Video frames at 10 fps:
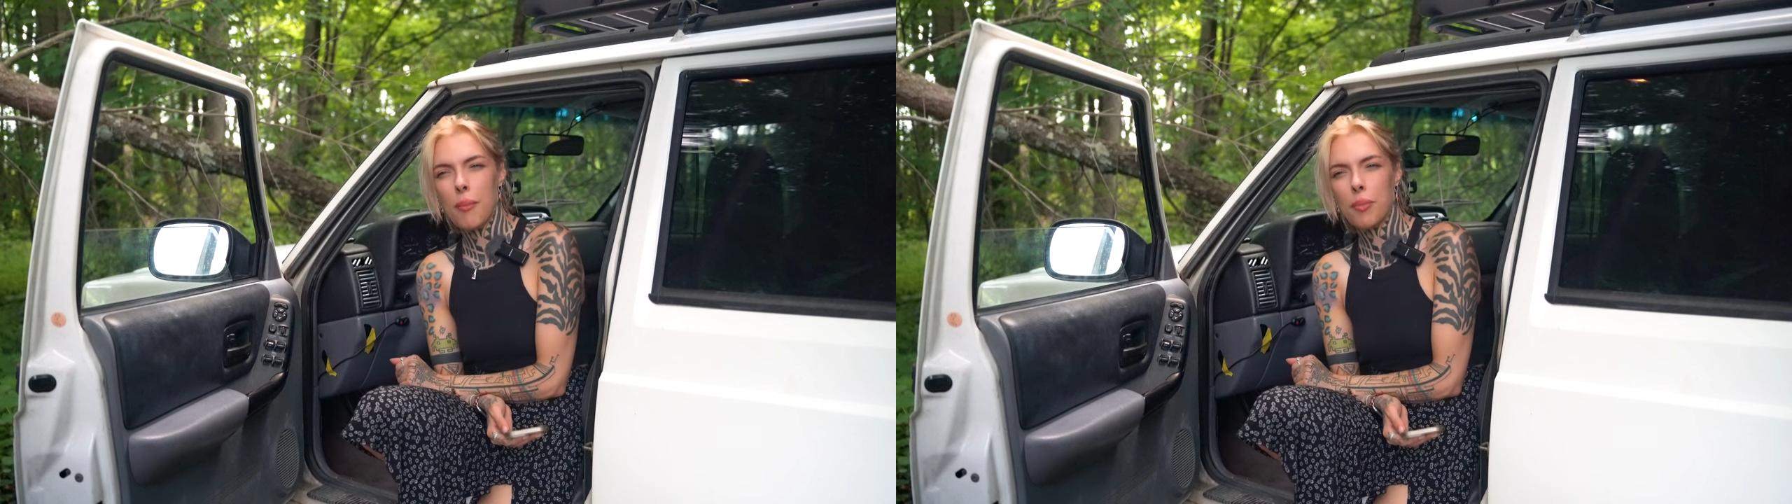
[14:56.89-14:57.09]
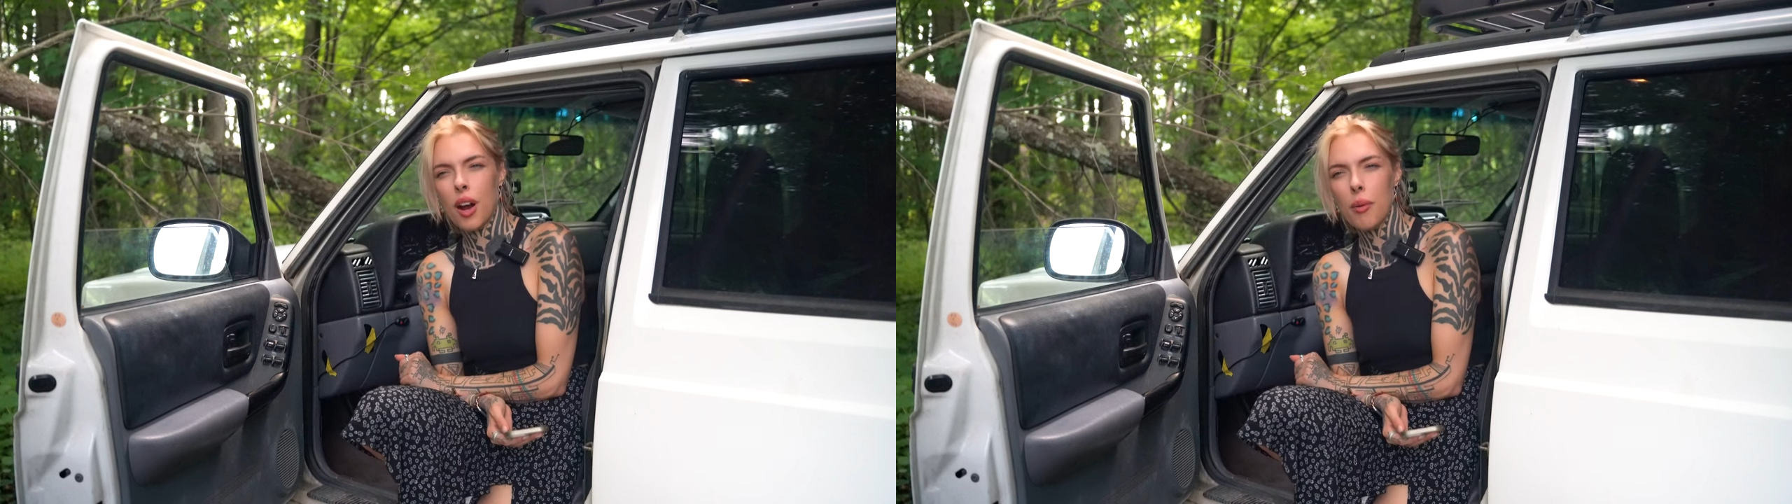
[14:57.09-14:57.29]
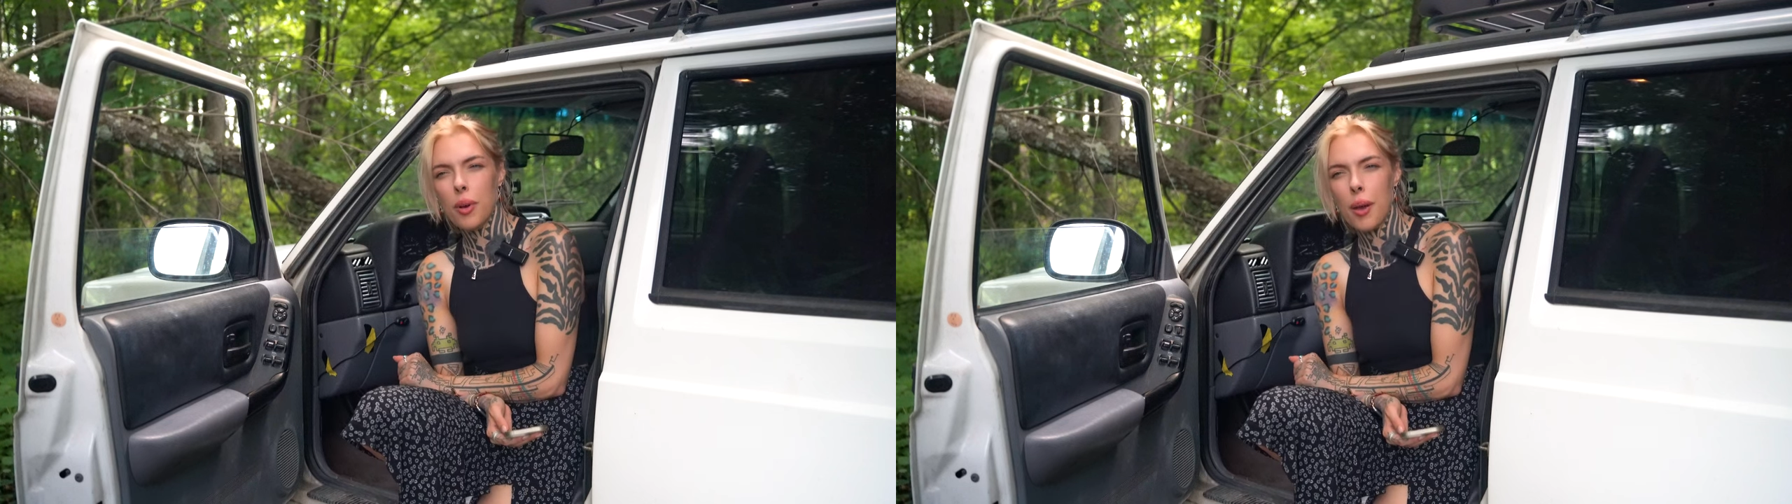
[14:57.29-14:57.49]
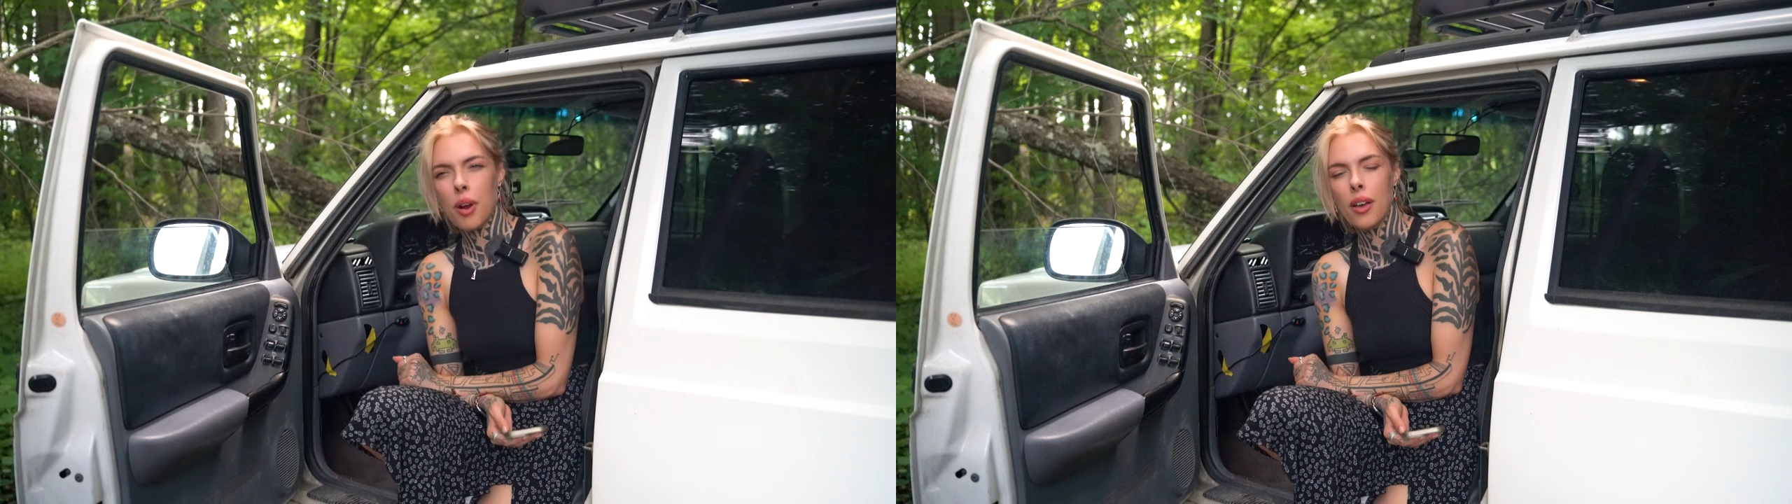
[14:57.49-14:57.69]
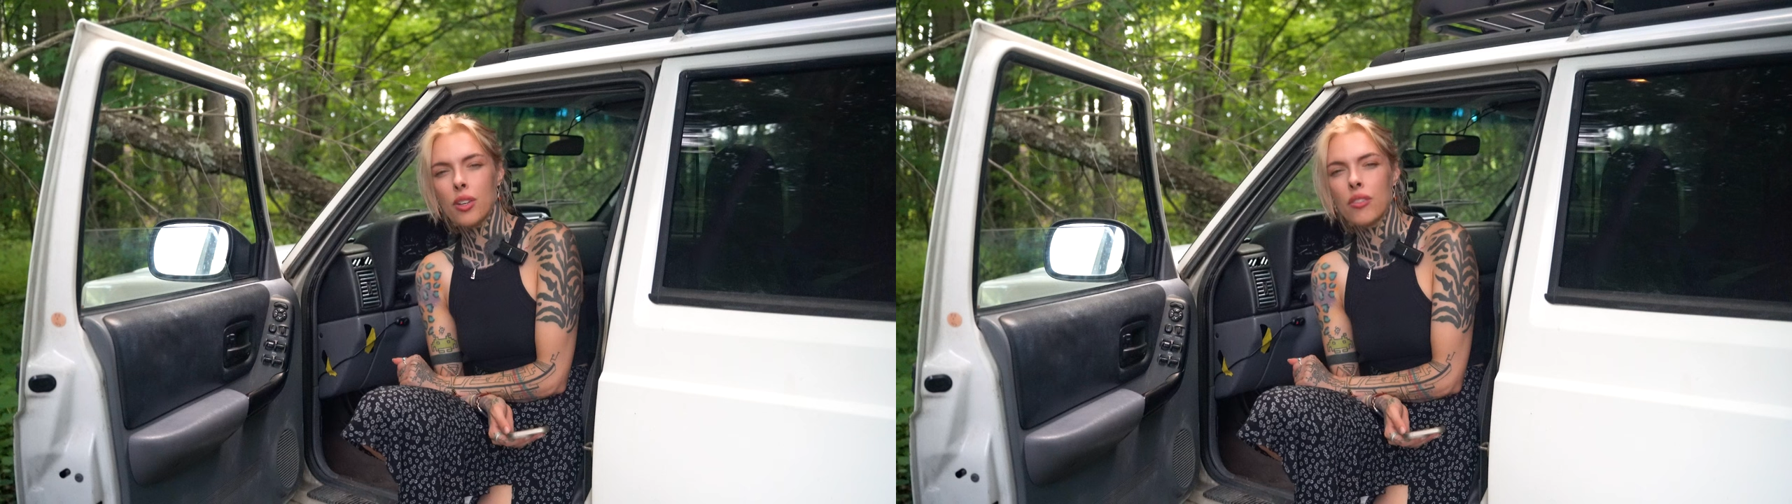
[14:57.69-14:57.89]
I'm probably I
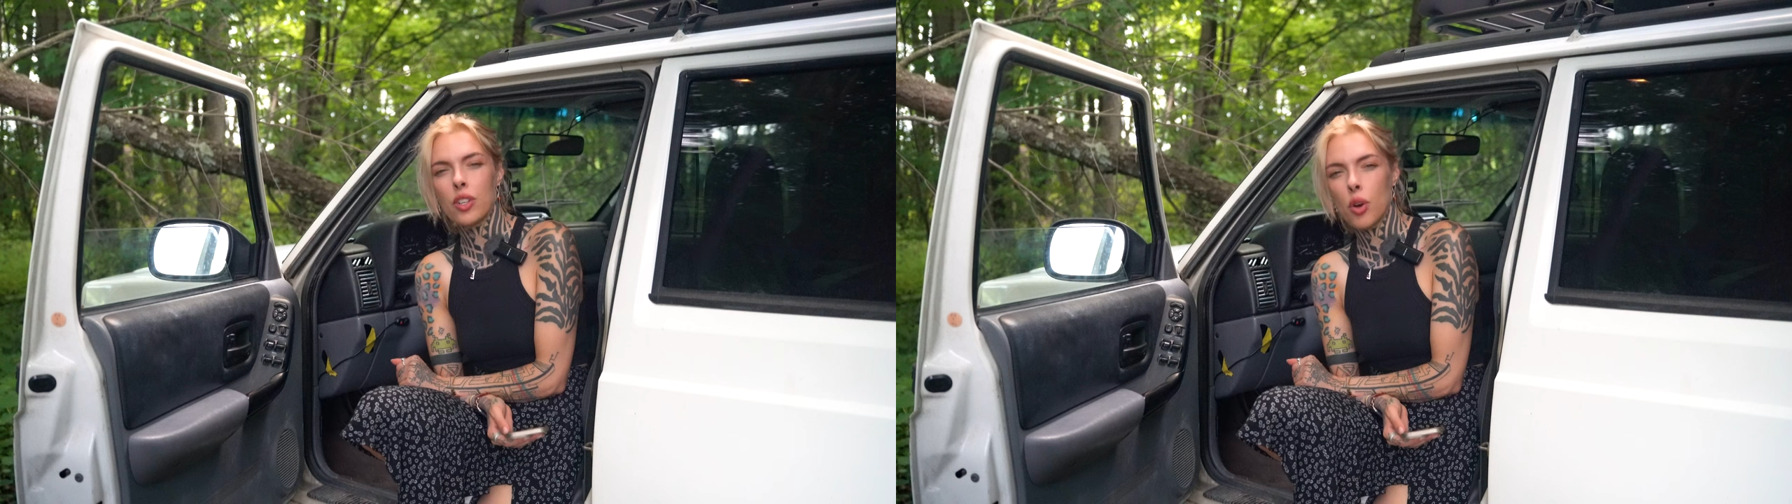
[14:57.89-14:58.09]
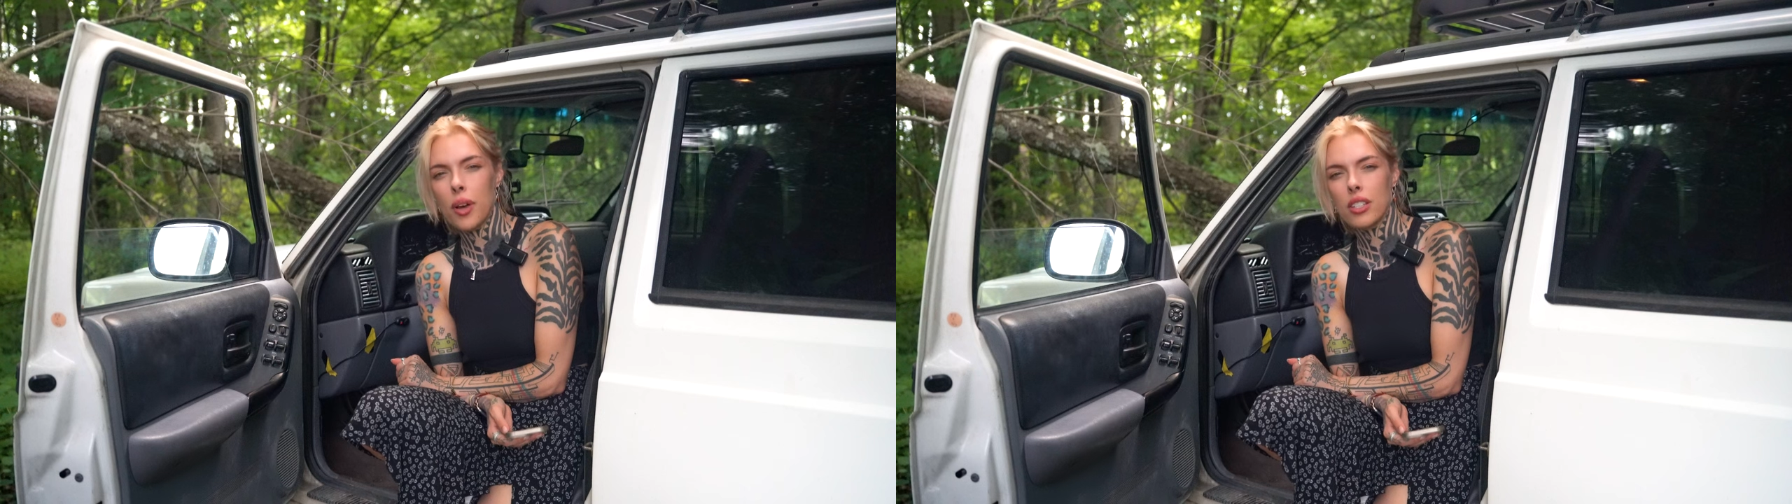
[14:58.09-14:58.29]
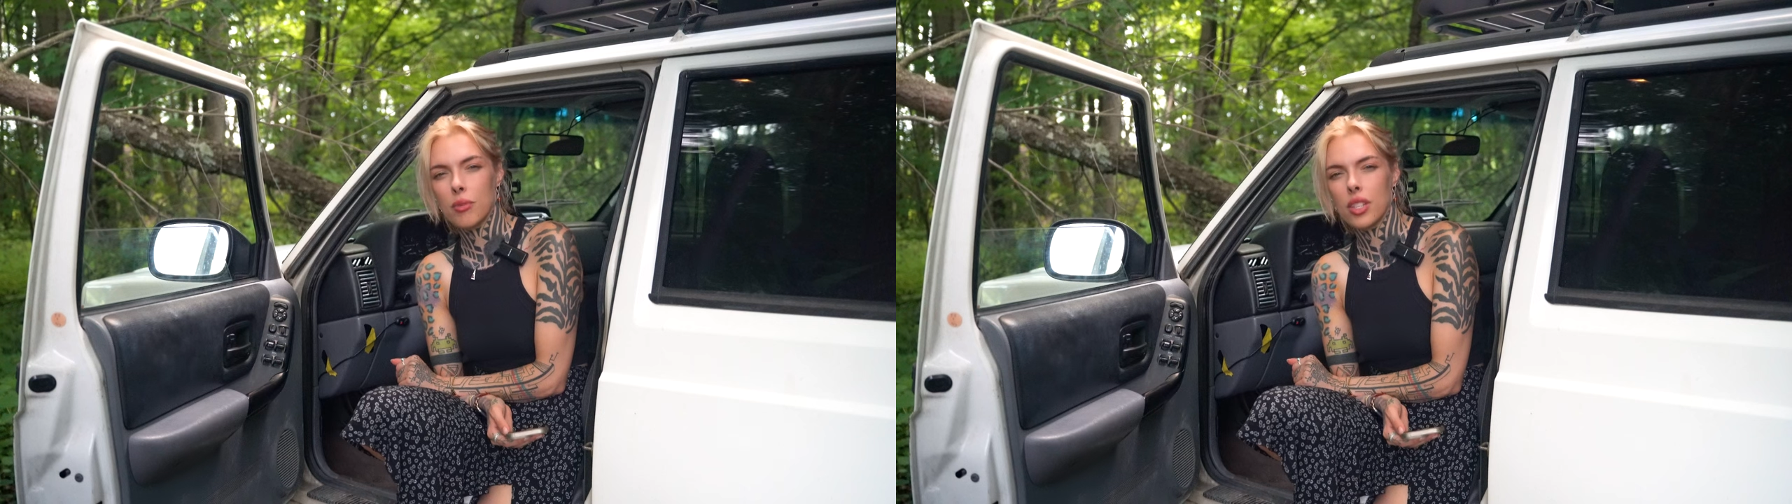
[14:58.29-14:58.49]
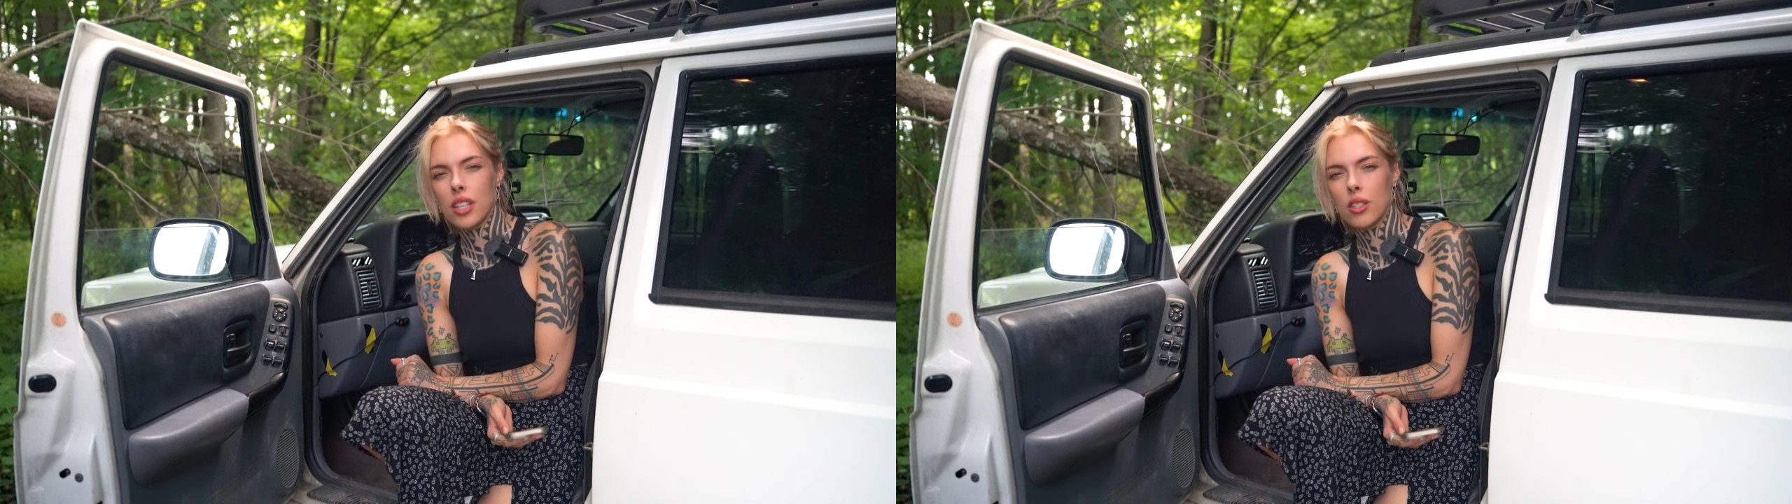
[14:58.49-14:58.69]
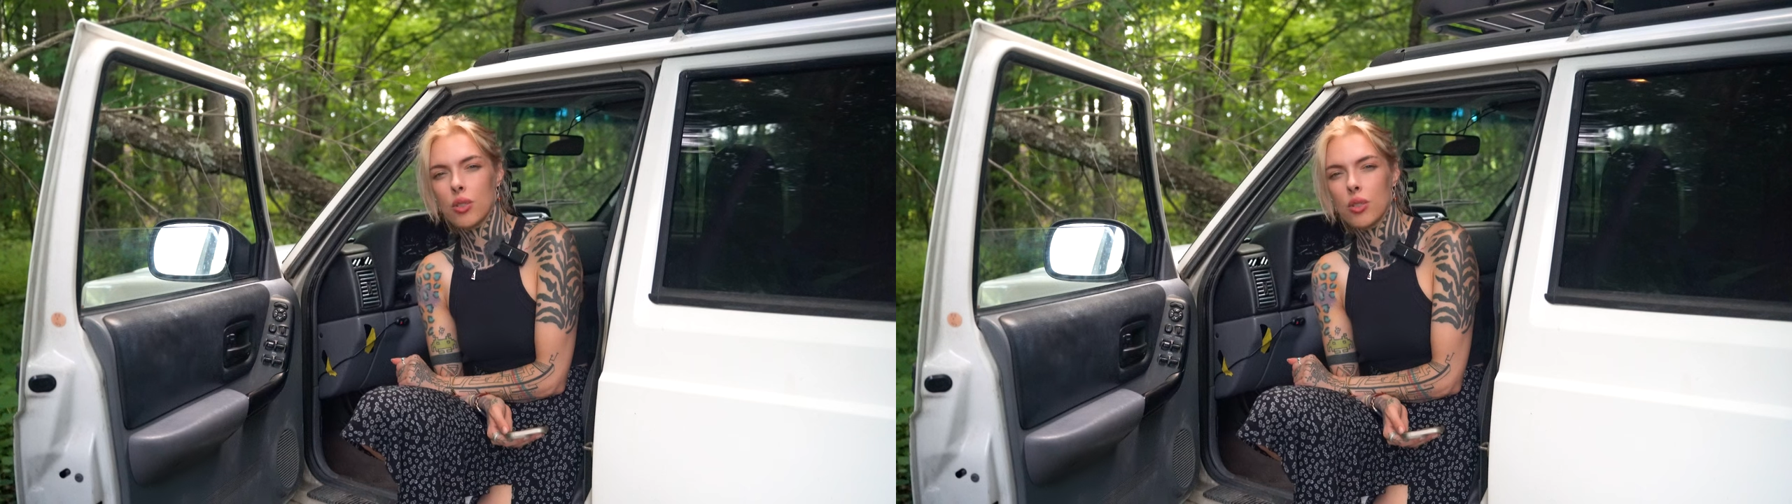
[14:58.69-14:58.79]
probably don't even know about some things.